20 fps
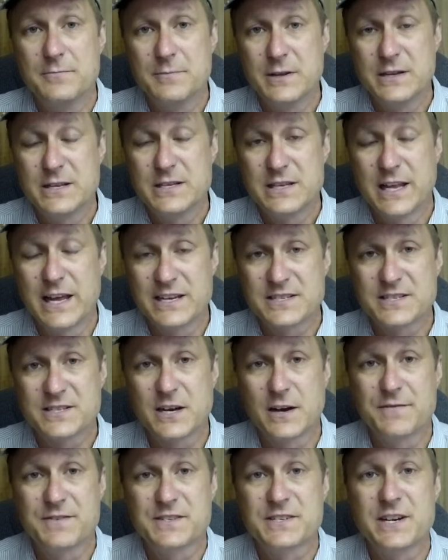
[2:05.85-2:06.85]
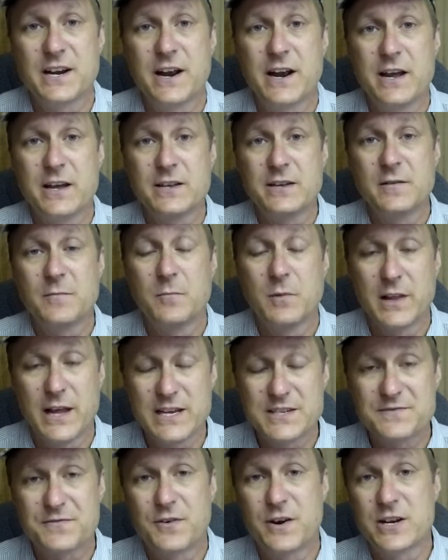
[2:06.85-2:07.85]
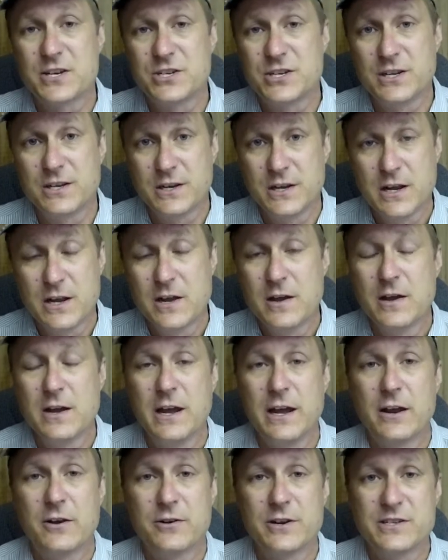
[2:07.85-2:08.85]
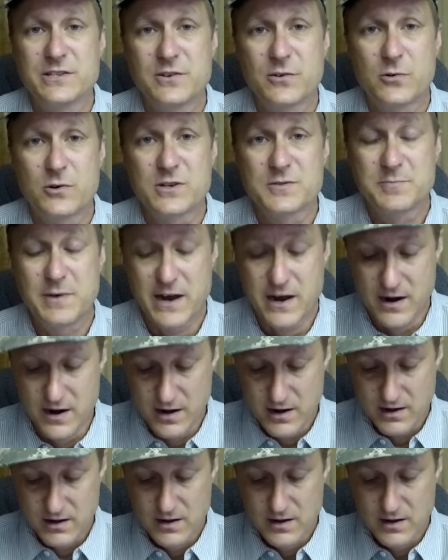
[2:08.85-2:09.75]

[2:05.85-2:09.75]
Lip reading: it's less surface area, less friction, increase in horsepower